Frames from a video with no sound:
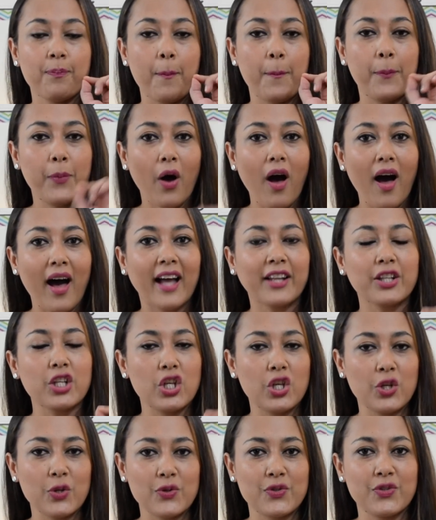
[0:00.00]
but
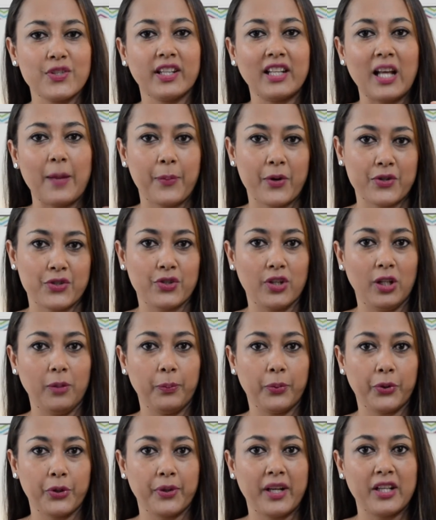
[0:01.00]
using the personal
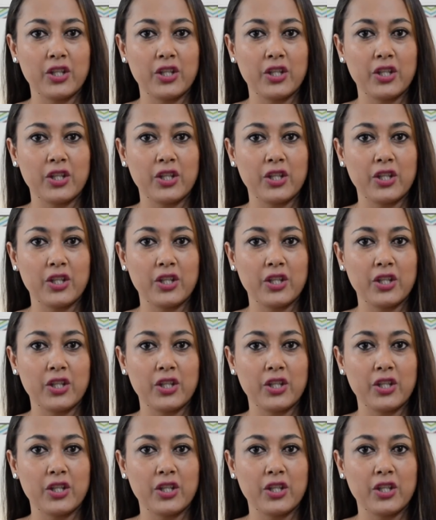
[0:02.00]
pronoun